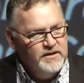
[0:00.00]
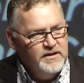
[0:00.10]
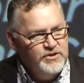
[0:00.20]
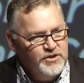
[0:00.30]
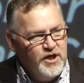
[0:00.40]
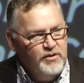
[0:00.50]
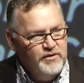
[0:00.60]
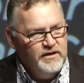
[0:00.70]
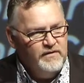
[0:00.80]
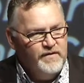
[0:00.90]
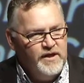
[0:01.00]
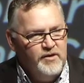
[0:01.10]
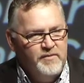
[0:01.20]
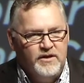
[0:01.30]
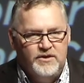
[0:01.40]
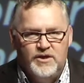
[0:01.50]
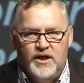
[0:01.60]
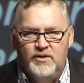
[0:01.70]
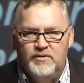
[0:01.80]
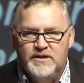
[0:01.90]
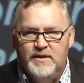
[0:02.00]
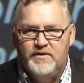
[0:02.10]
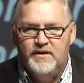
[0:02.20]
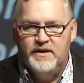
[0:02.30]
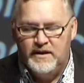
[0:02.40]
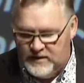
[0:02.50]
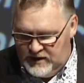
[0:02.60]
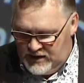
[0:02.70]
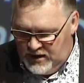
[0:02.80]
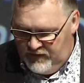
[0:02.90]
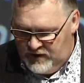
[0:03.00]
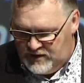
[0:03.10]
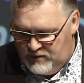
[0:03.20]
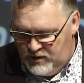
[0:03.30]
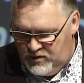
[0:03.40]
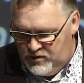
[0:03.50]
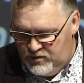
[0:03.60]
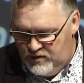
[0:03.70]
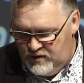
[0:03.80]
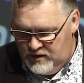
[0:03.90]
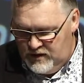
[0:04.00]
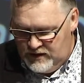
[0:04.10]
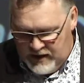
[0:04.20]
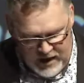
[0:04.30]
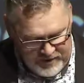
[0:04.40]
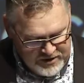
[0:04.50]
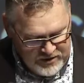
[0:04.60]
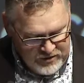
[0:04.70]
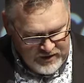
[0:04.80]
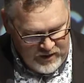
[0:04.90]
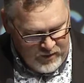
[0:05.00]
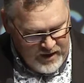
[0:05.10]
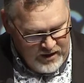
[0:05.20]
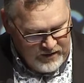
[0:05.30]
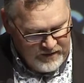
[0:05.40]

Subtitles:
show in the little video I'm going to show you is some of the things and activities that we do to help us to do that well.